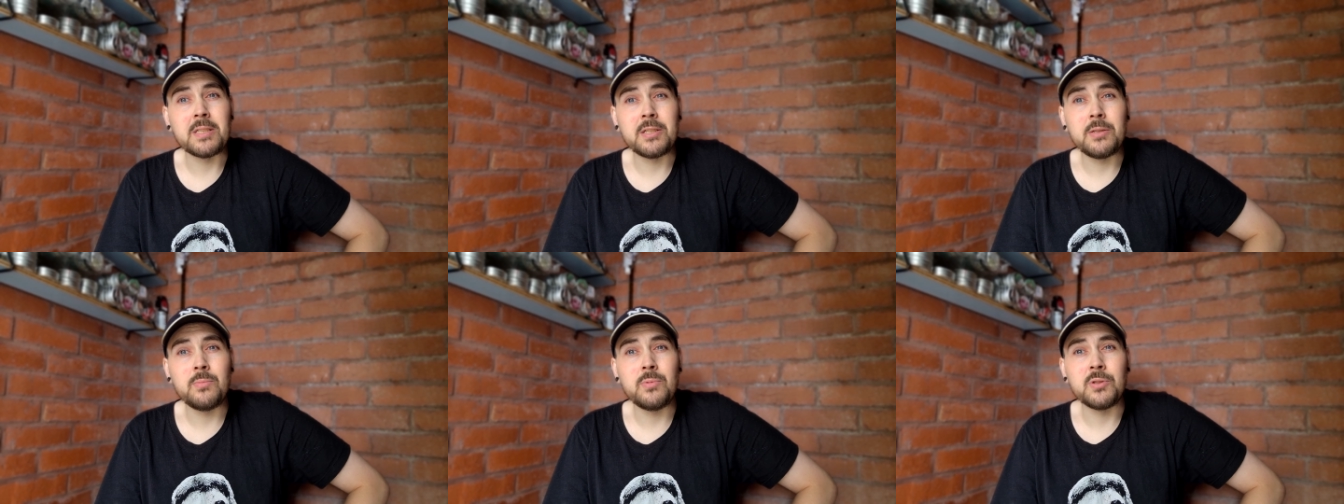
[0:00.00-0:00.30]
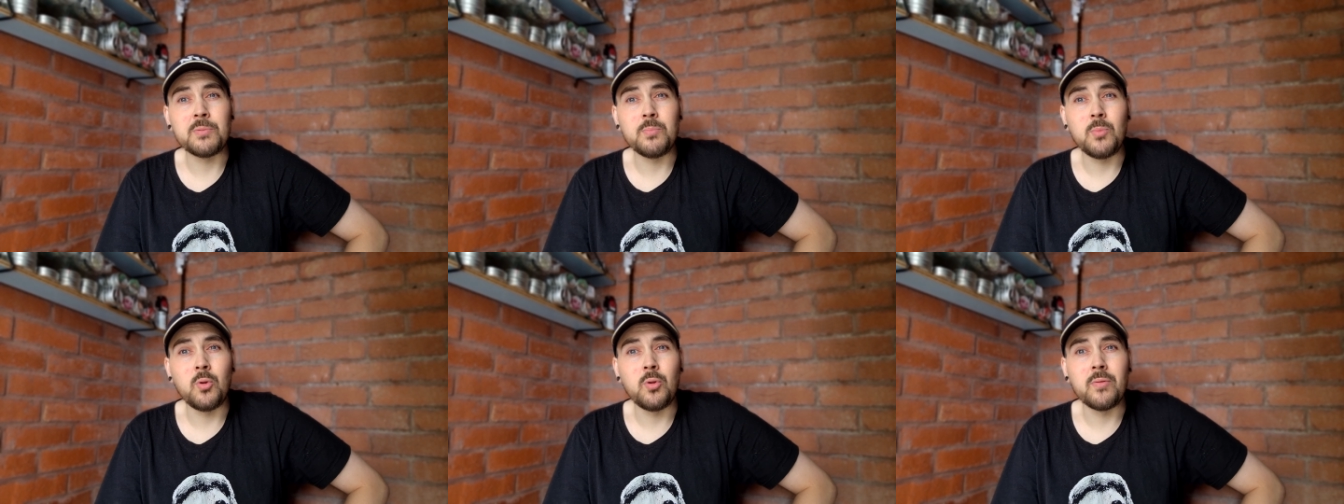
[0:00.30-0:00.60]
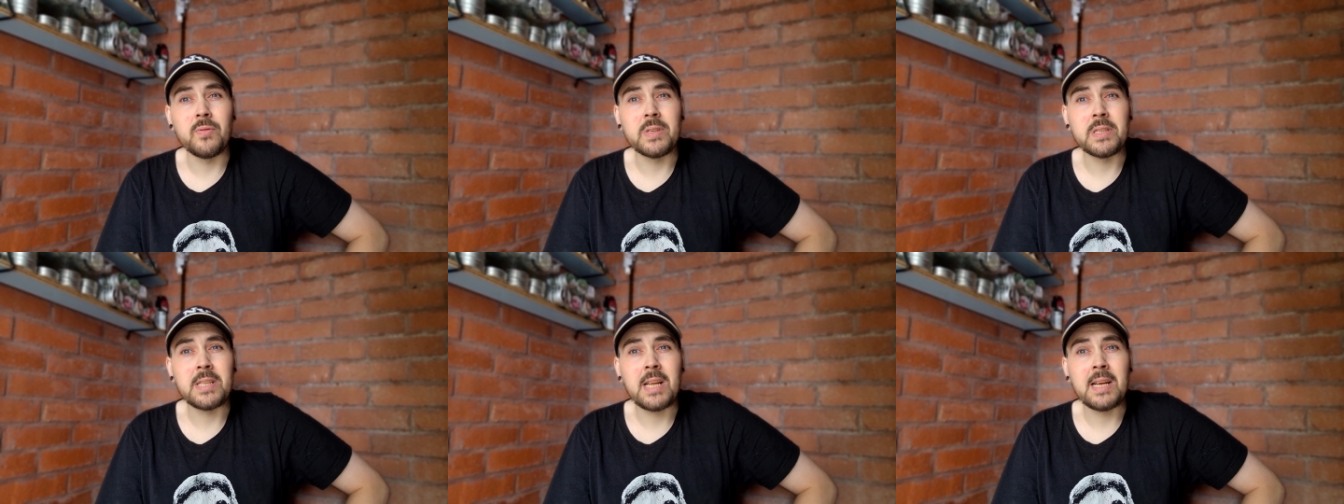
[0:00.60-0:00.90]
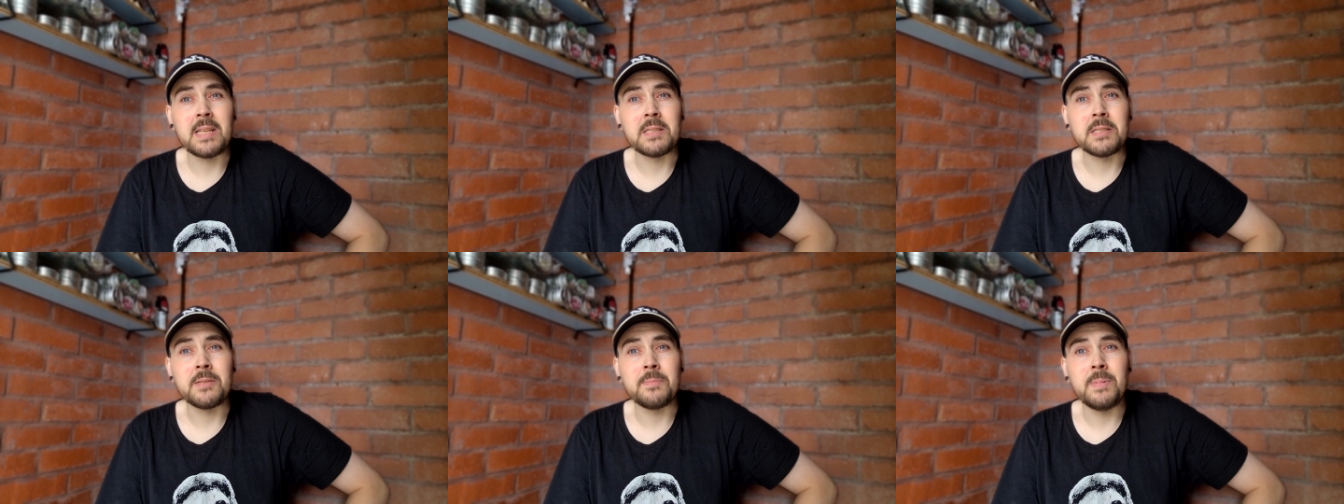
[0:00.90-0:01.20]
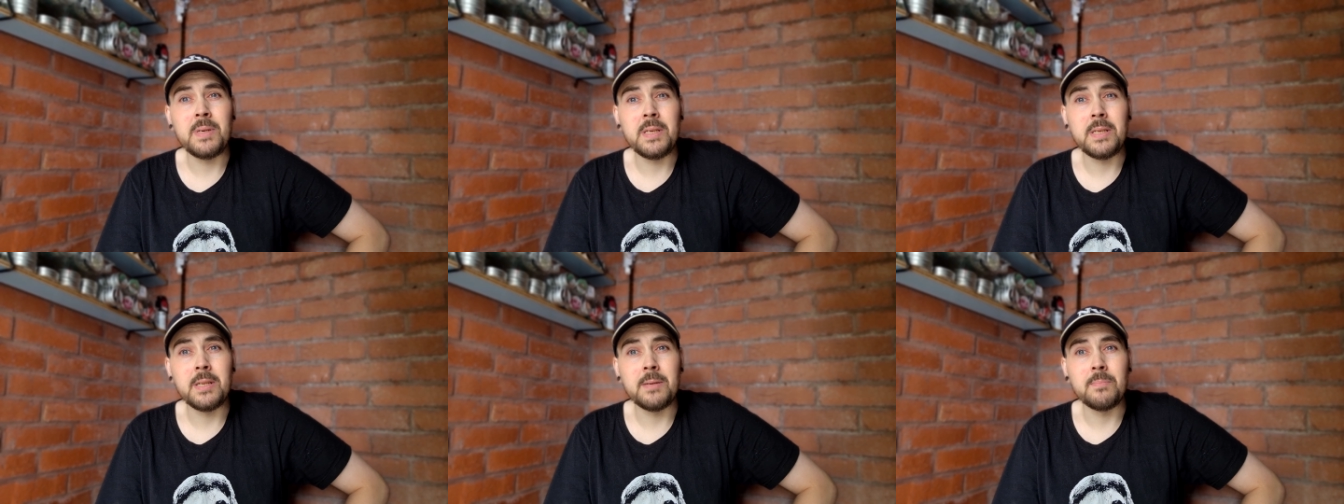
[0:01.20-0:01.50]
he was more of a dad to
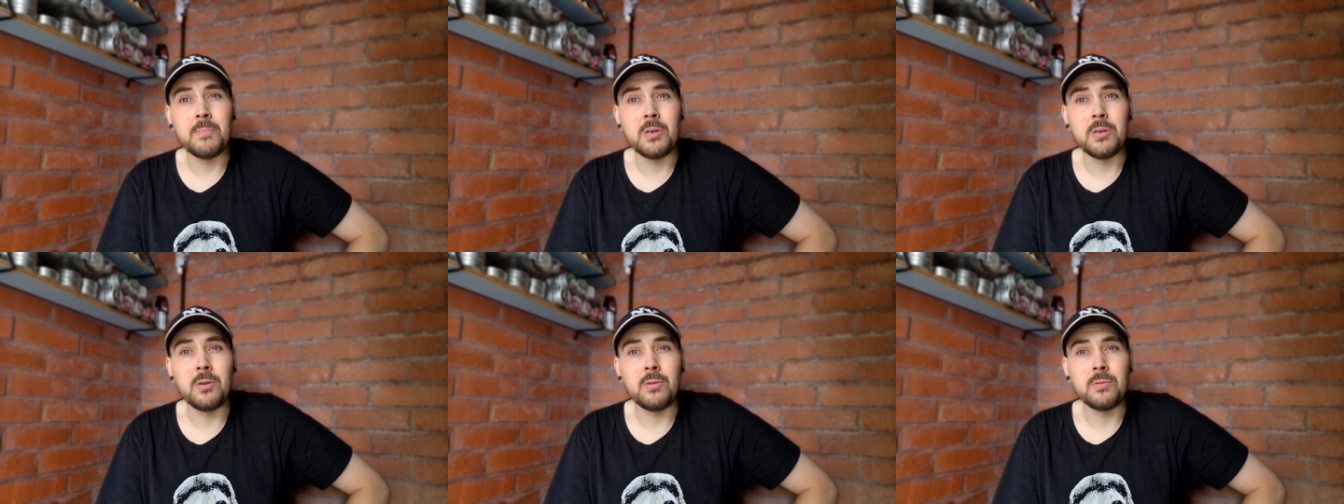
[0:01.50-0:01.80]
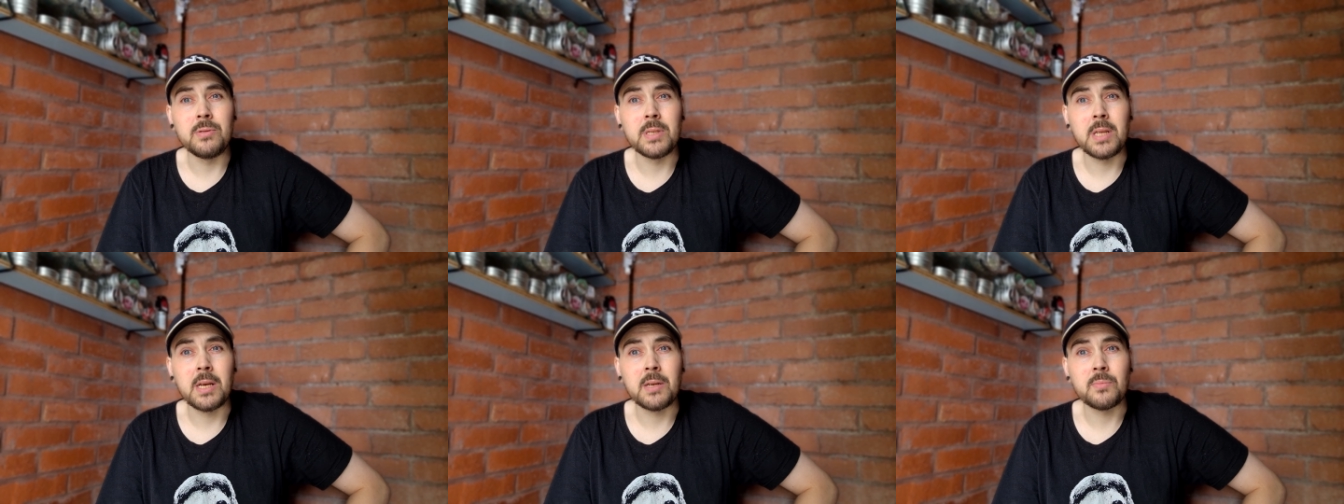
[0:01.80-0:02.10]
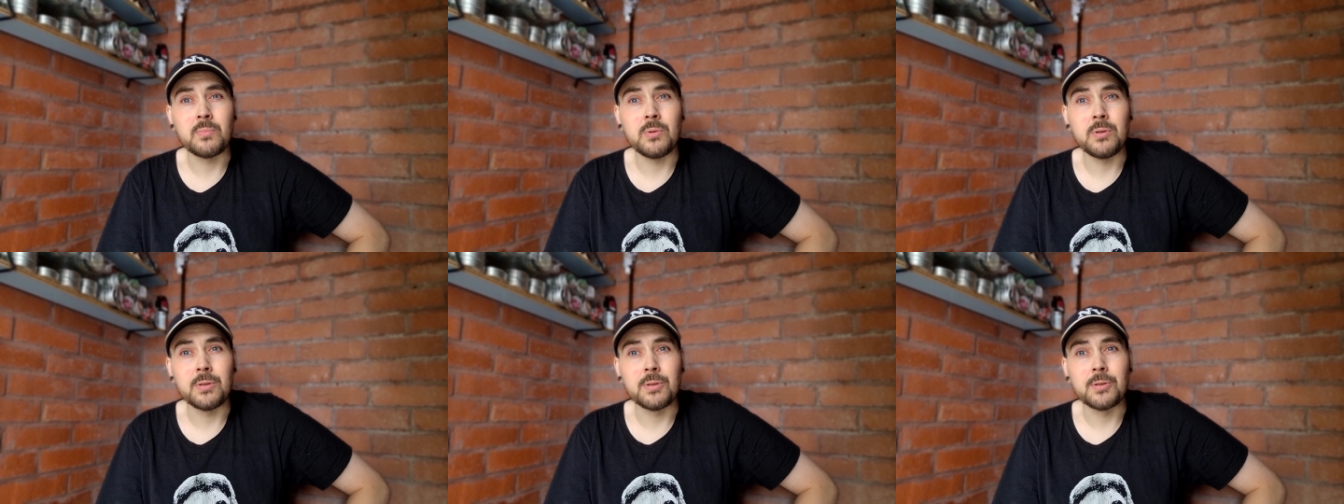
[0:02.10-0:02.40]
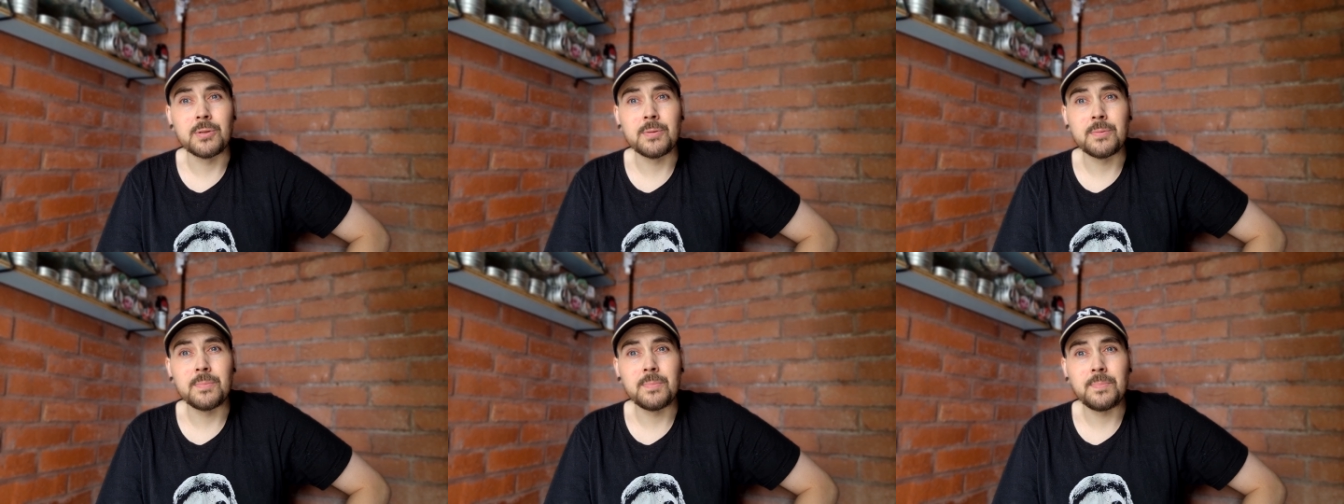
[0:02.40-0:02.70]
me than my own dad was.